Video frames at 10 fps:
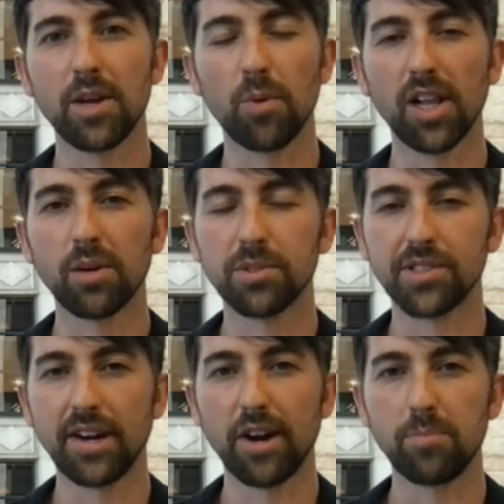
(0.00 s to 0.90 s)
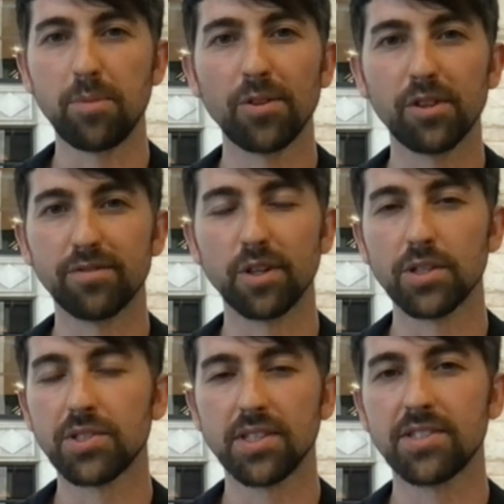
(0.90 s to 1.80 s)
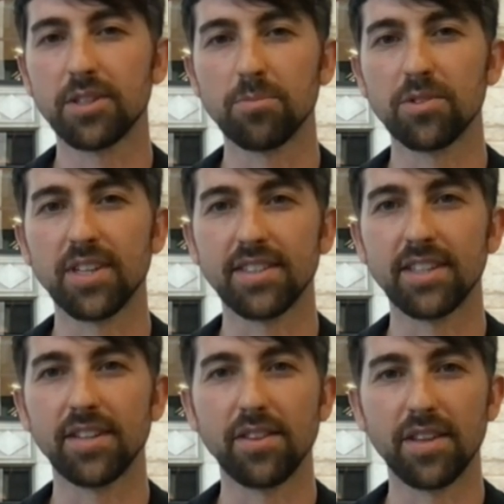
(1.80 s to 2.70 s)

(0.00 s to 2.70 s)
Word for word: And while I was there, I built the first systems that did